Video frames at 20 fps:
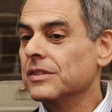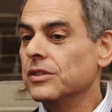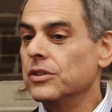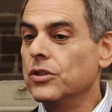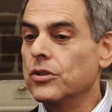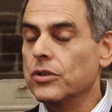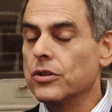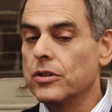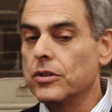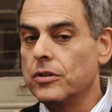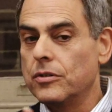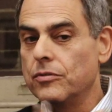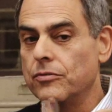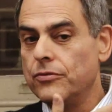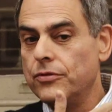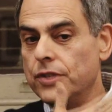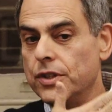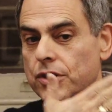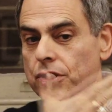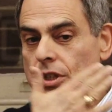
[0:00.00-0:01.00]
Your
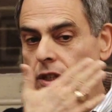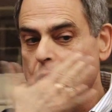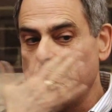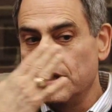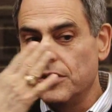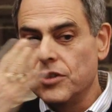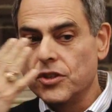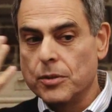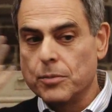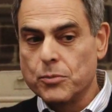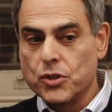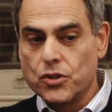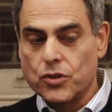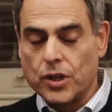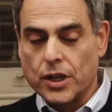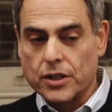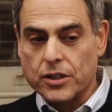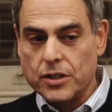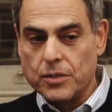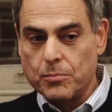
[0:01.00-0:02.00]
vision is
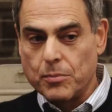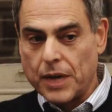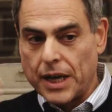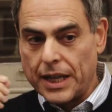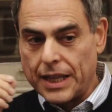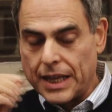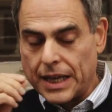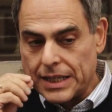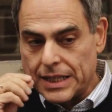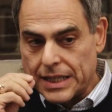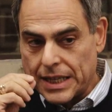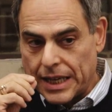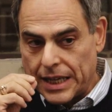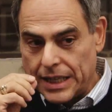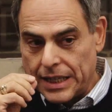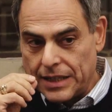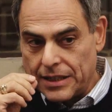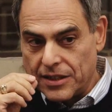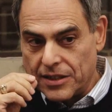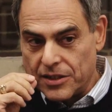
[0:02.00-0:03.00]
obstructed by that
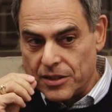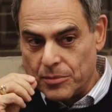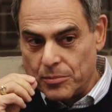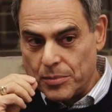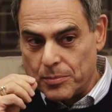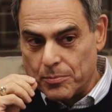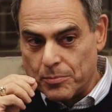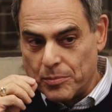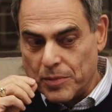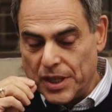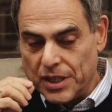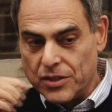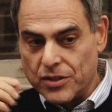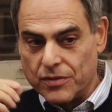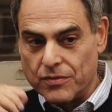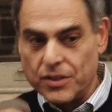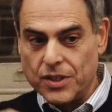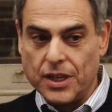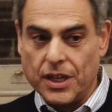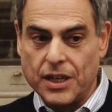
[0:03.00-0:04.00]
tiny little piece
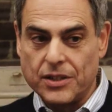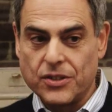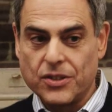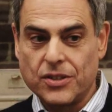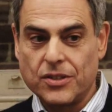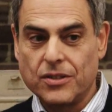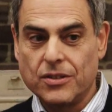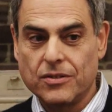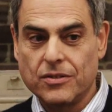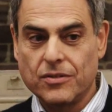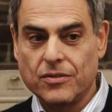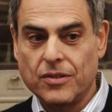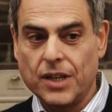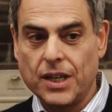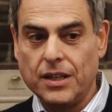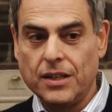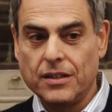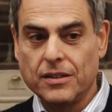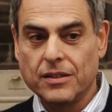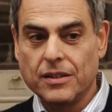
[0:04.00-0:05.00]
of dust,
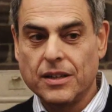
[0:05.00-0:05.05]
right?